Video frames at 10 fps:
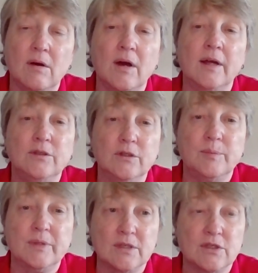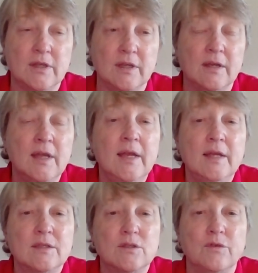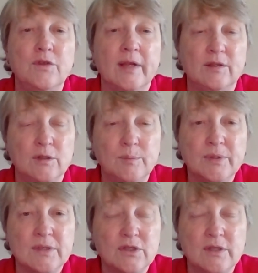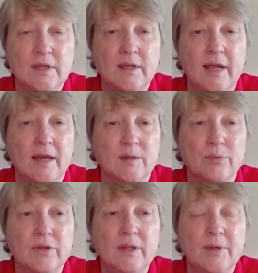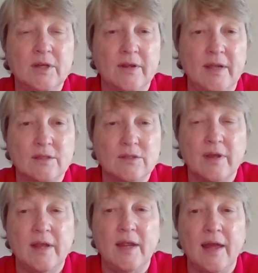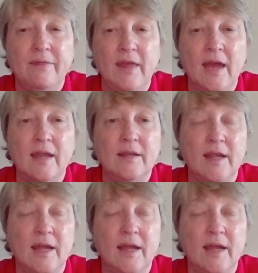on good positioning. So if you had good positioning at a preliminary x-ray and then